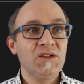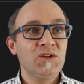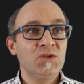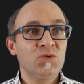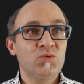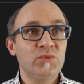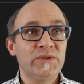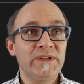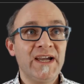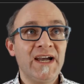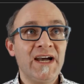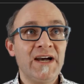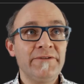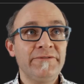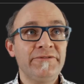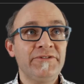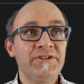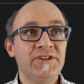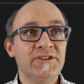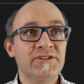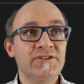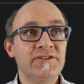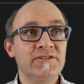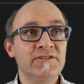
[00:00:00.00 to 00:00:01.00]
We have
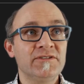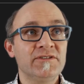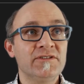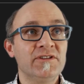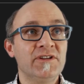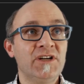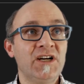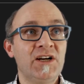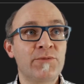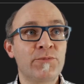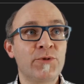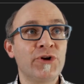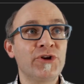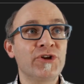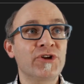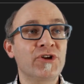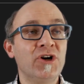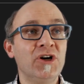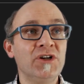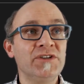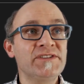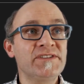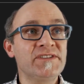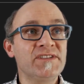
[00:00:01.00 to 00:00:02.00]
here a
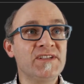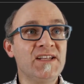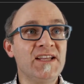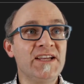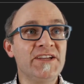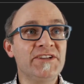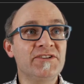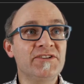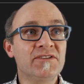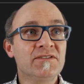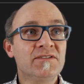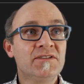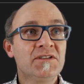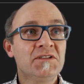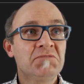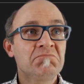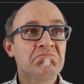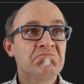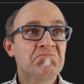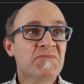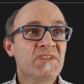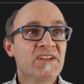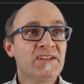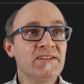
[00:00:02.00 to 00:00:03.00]
harmonic oscillator,
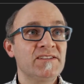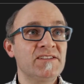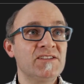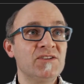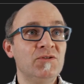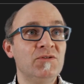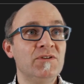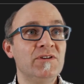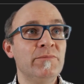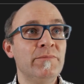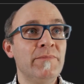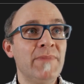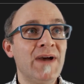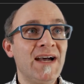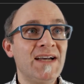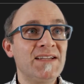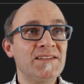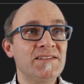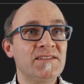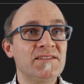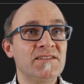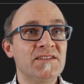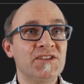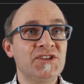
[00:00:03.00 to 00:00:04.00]
so a
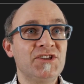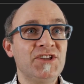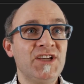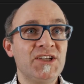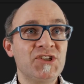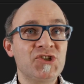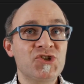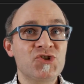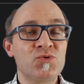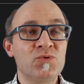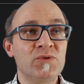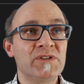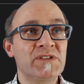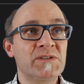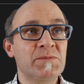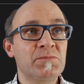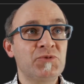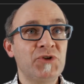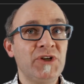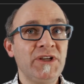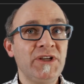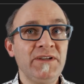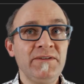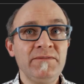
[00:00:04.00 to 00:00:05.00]
mass attached to a
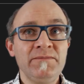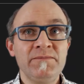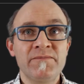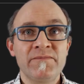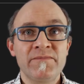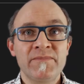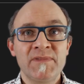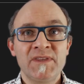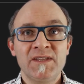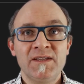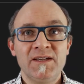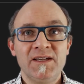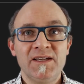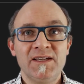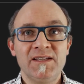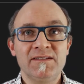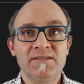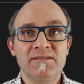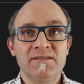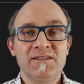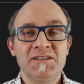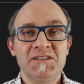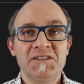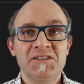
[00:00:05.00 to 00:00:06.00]
spring,
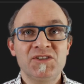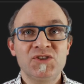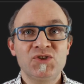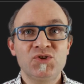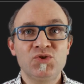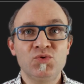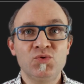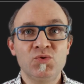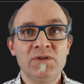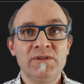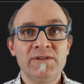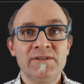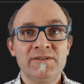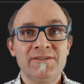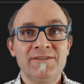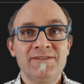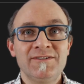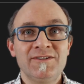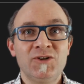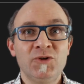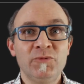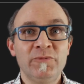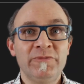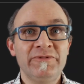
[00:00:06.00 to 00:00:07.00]
and you
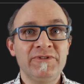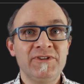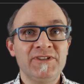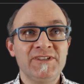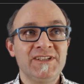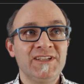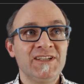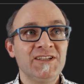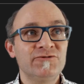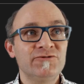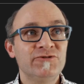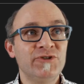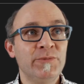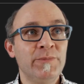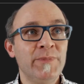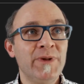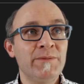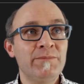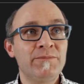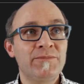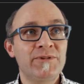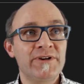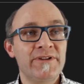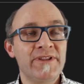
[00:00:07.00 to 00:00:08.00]
hopefully
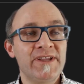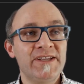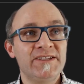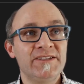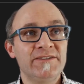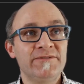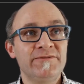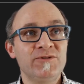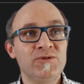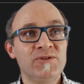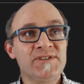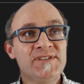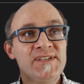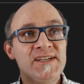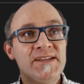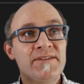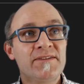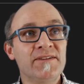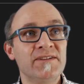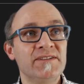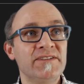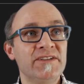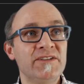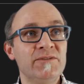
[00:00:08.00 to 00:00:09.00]
remember that if you set
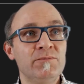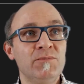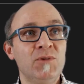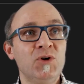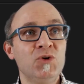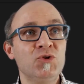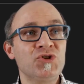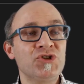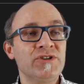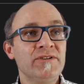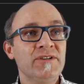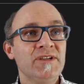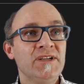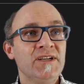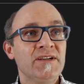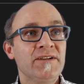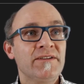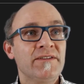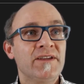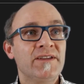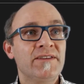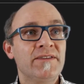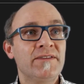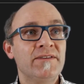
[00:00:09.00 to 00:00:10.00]
this in motion,
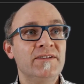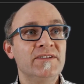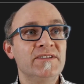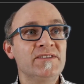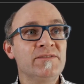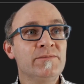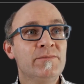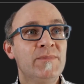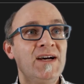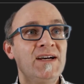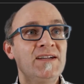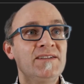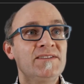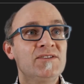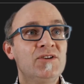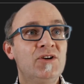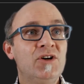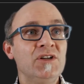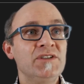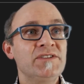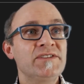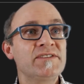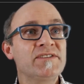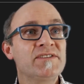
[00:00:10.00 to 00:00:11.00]
that this mass
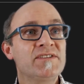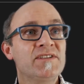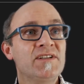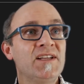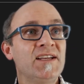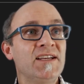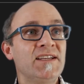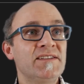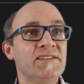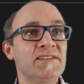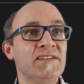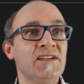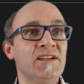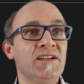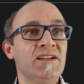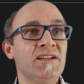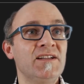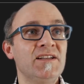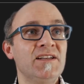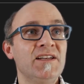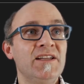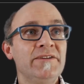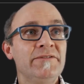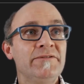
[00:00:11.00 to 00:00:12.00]
oscillates
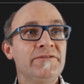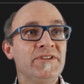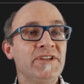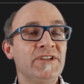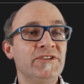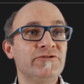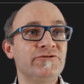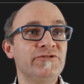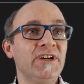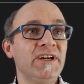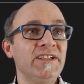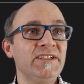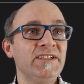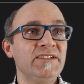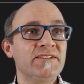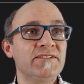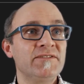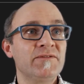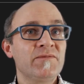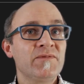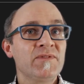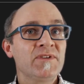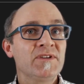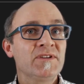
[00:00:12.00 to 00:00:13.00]
left and right
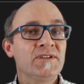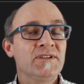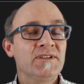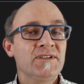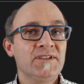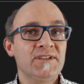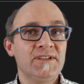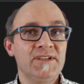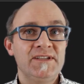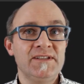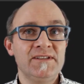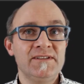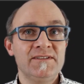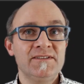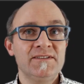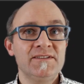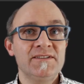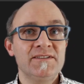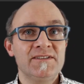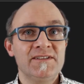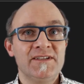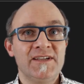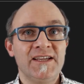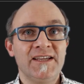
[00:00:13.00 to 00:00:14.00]
in
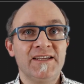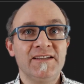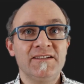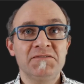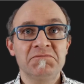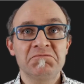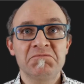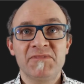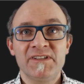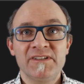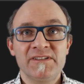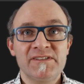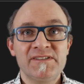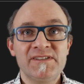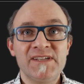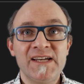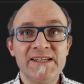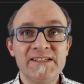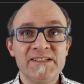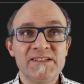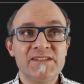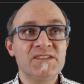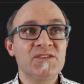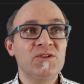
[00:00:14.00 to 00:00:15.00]
a
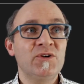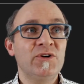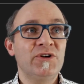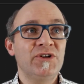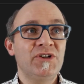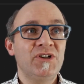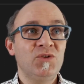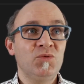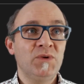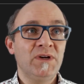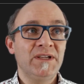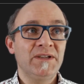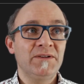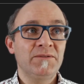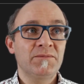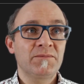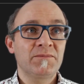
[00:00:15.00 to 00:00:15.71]
sinusoidal way.